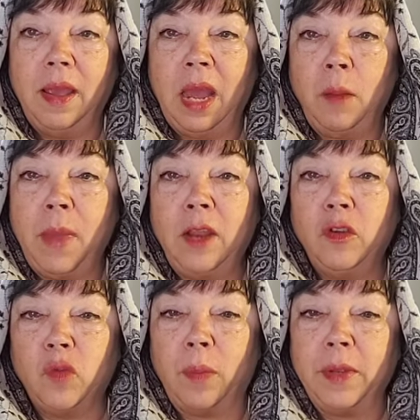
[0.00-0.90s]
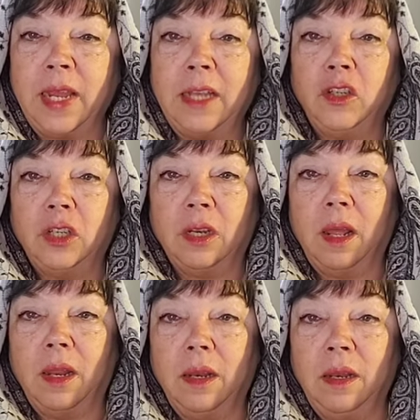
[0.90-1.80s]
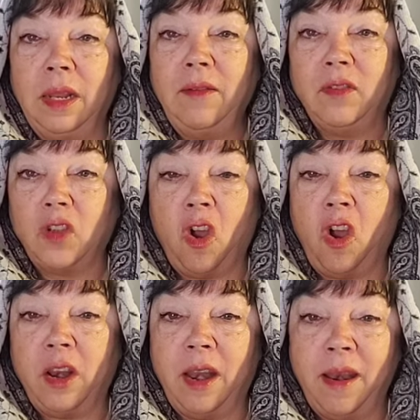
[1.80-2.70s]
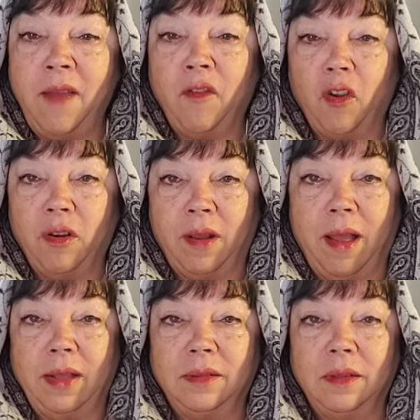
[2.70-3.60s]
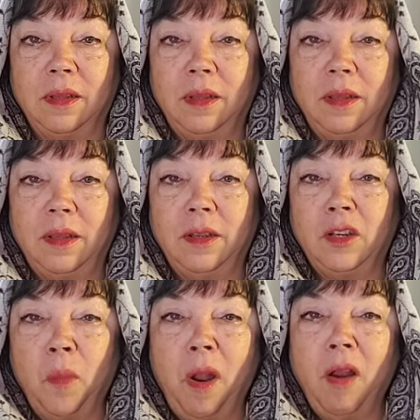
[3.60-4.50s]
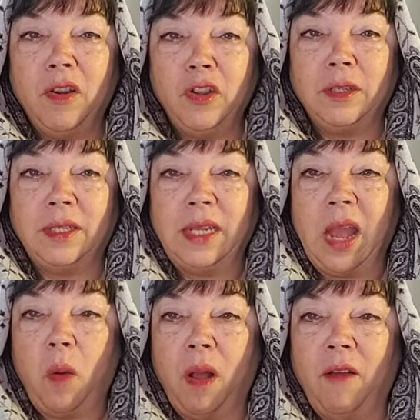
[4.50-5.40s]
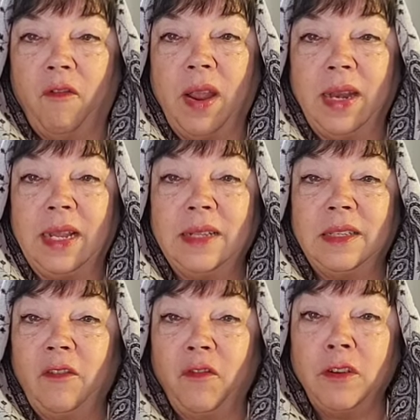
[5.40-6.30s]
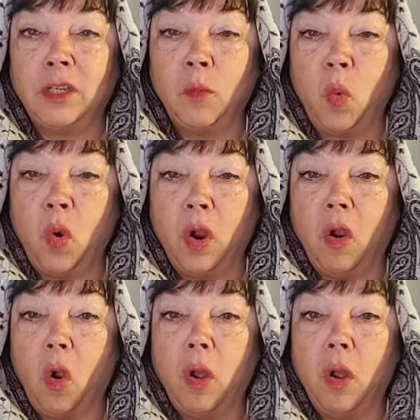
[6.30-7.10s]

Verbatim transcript: and a man whose reputation lives on never dies. Tomorrow you'll see how I'll fight against the fearsome war,